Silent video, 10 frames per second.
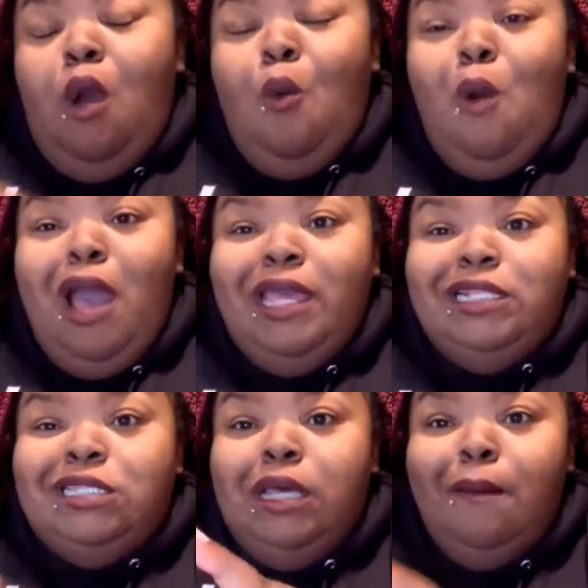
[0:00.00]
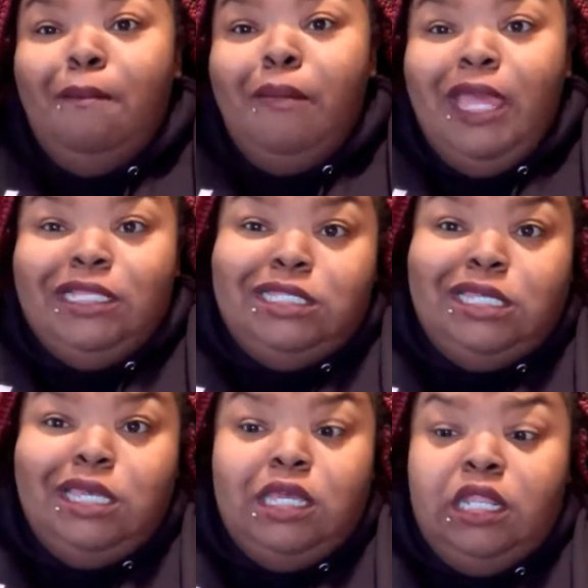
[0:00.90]
white,
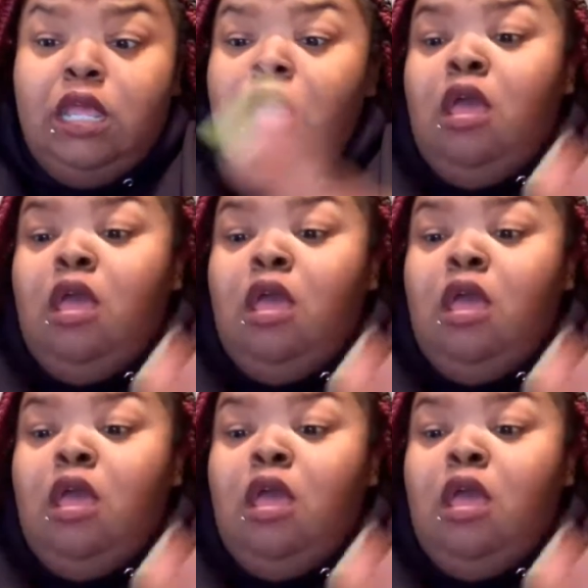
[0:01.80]
Mexican.